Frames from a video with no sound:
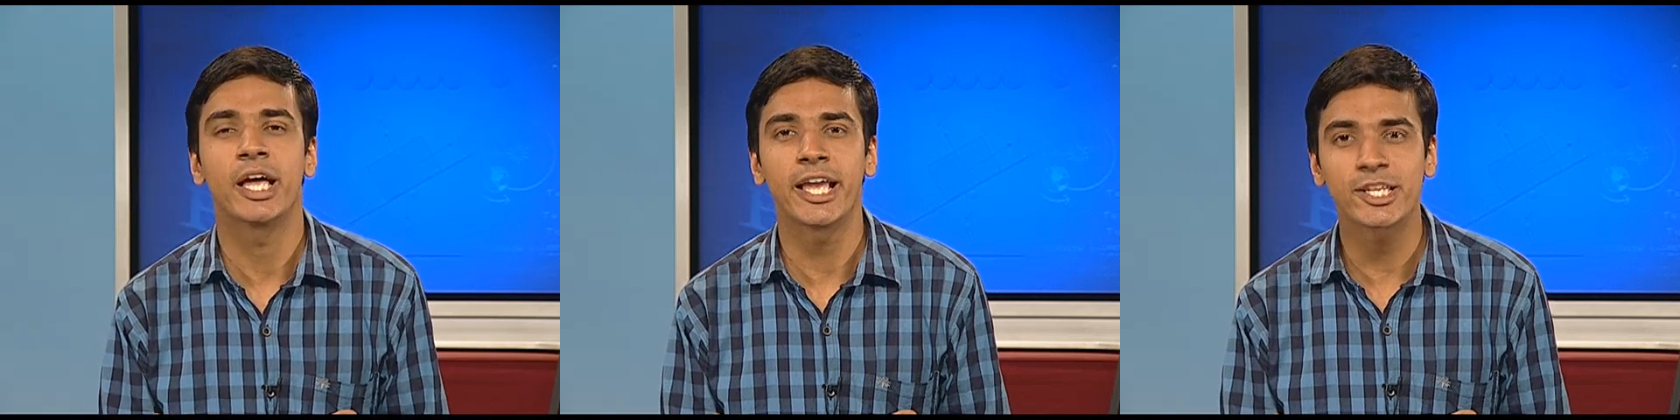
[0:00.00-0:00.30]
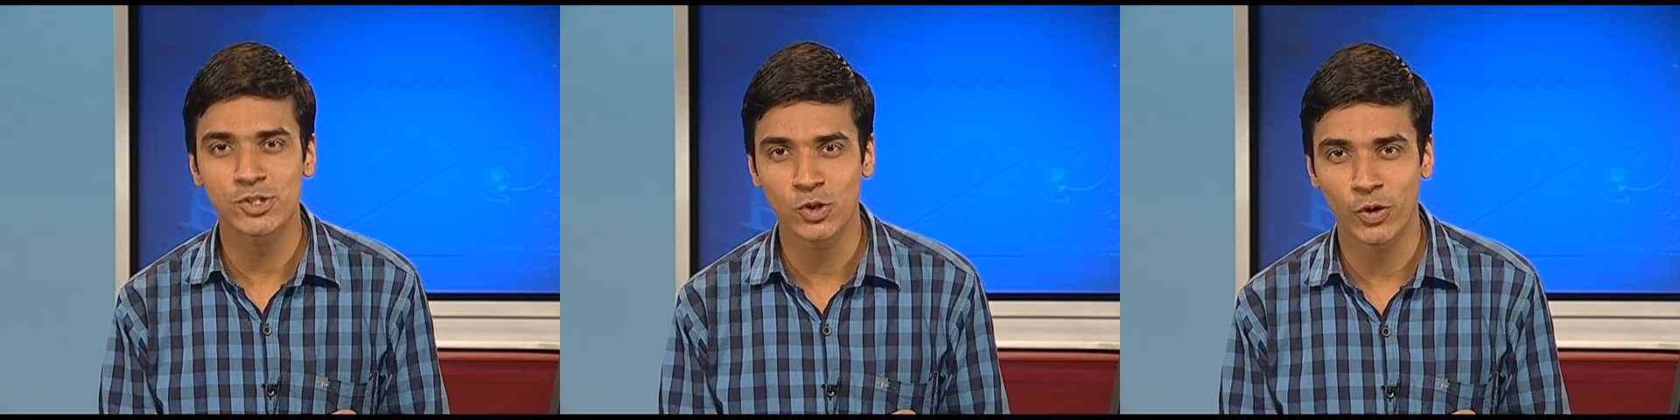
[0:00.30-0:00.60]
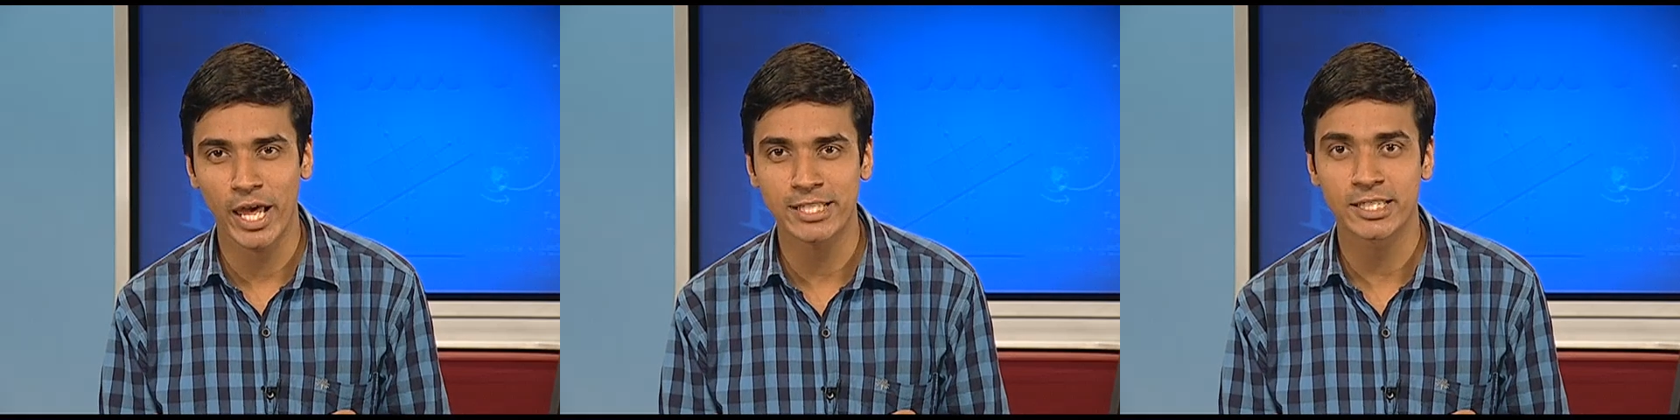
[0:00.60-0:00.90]
is known
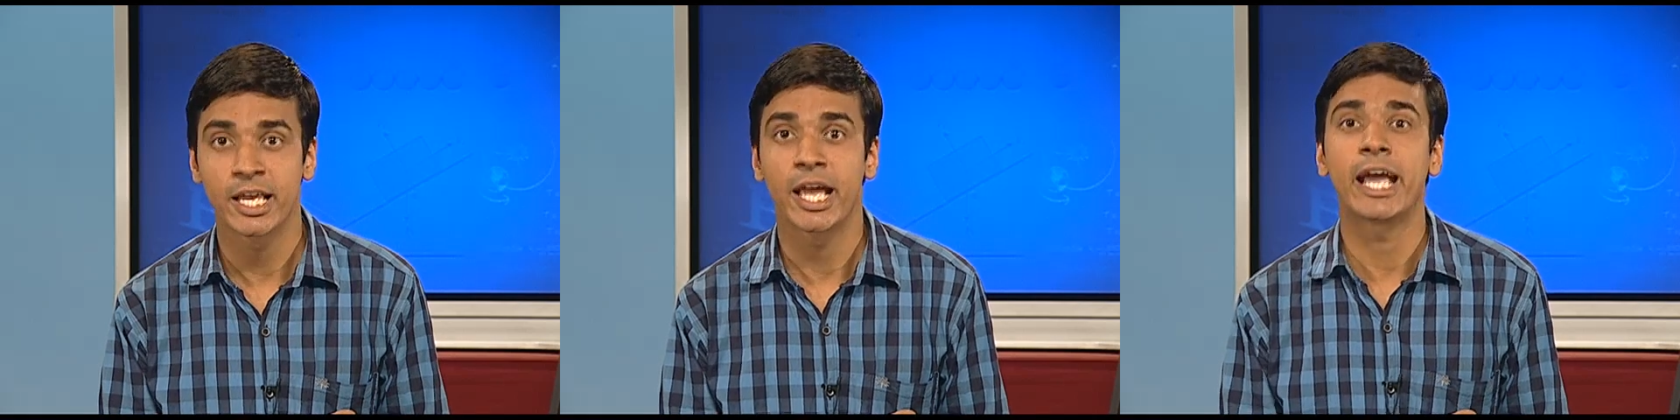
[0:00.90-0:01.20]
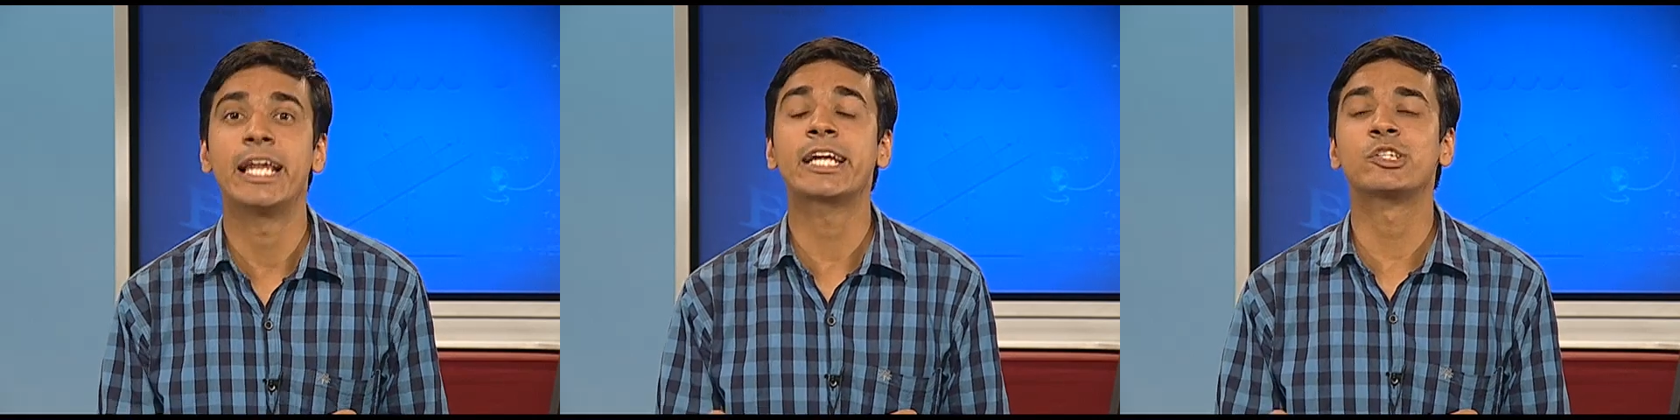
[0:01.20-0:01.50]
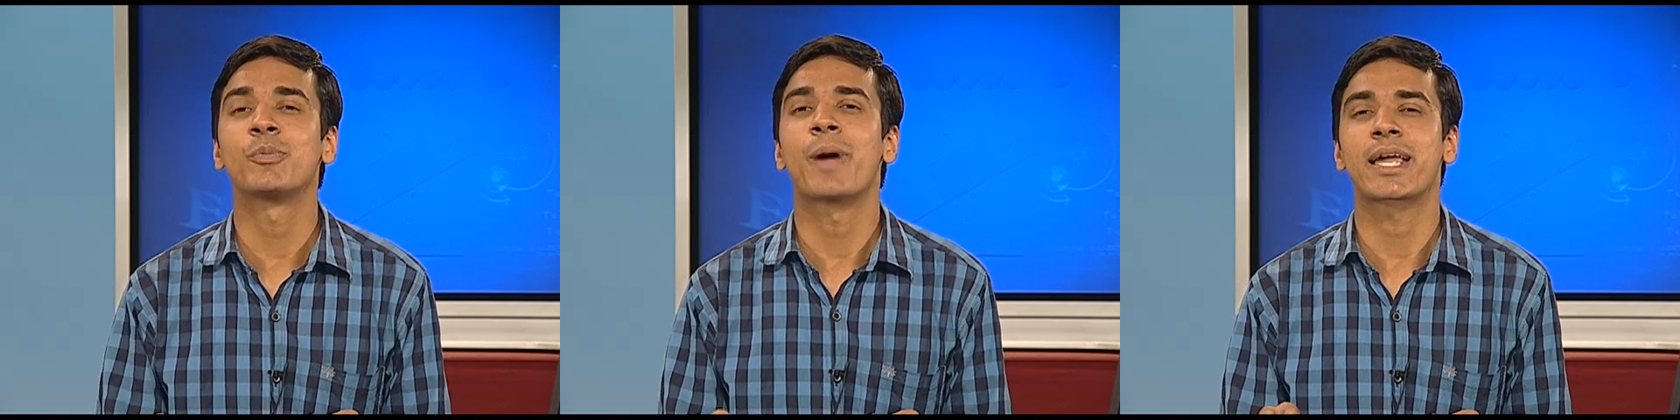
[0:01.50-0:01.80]
as
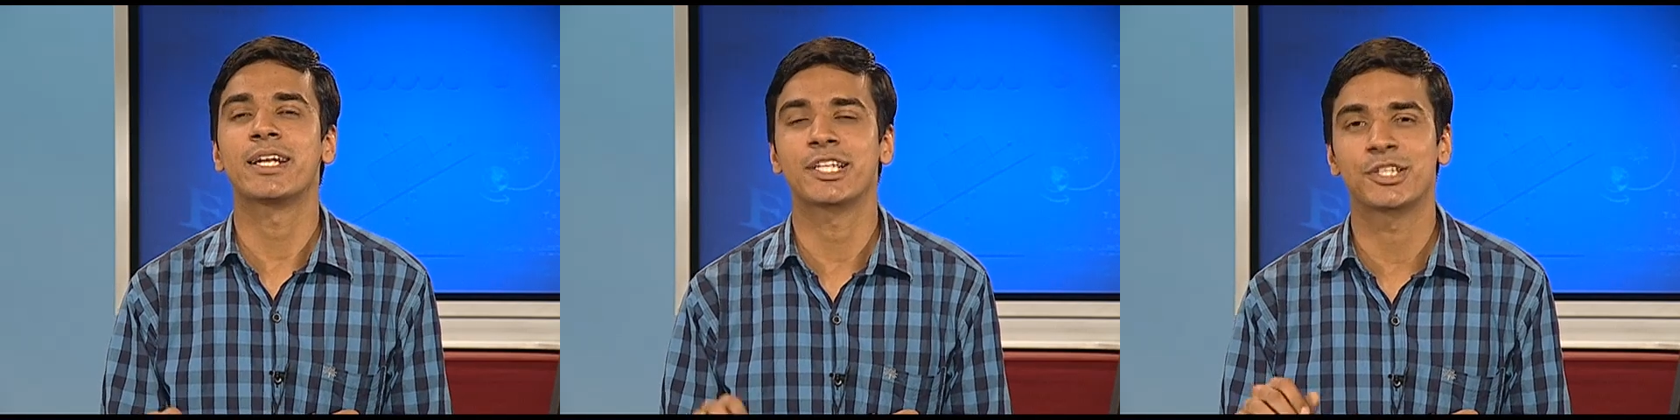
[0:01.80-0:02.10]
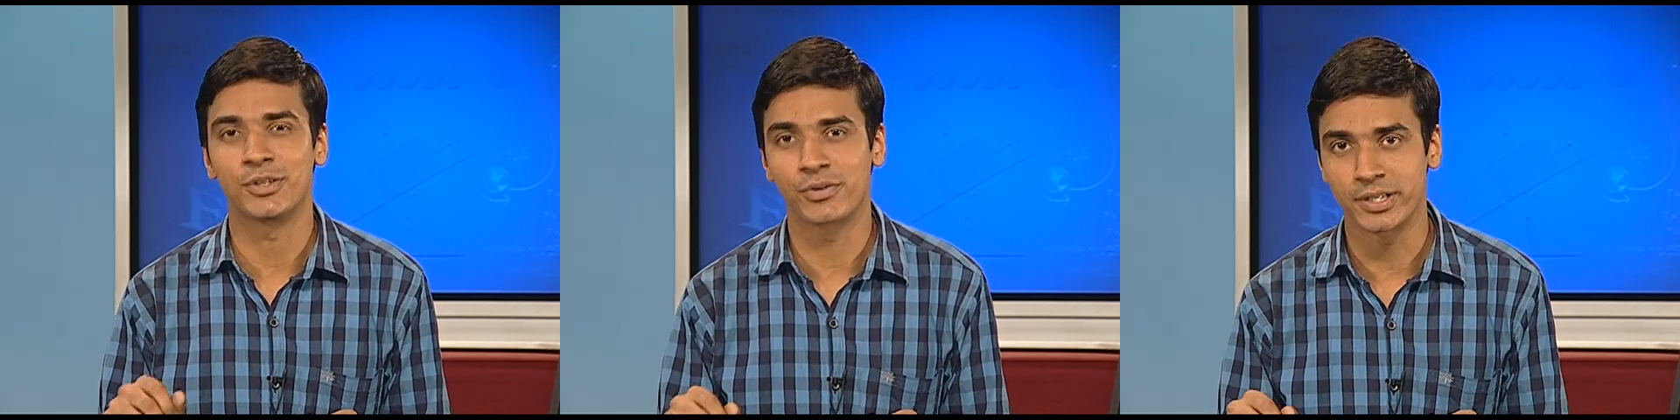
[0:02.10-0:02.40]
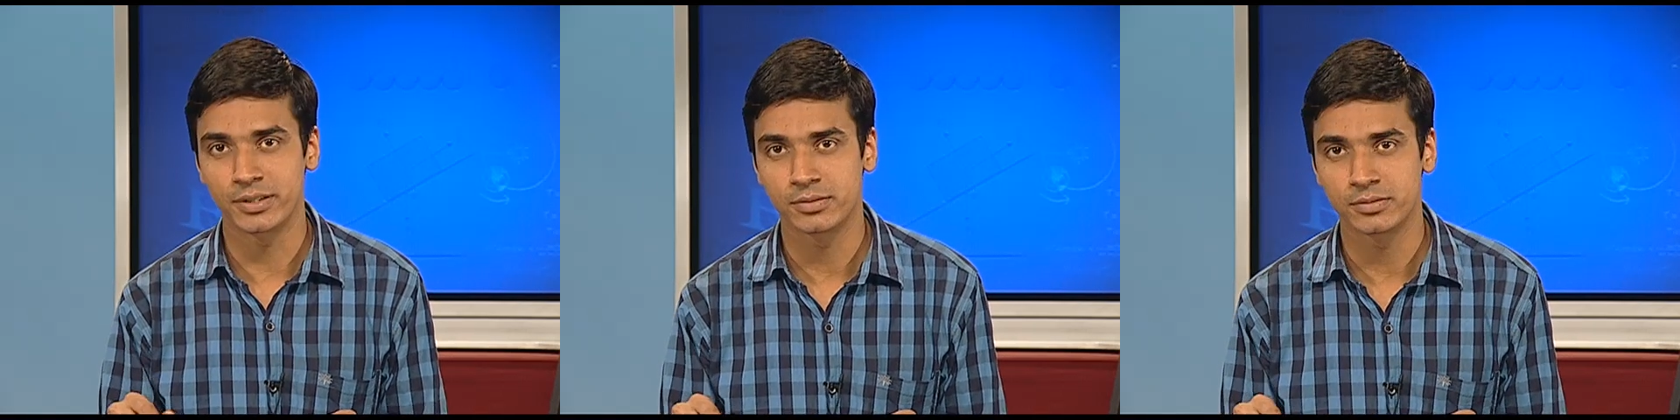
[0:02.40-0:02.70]
electromagnetic theory.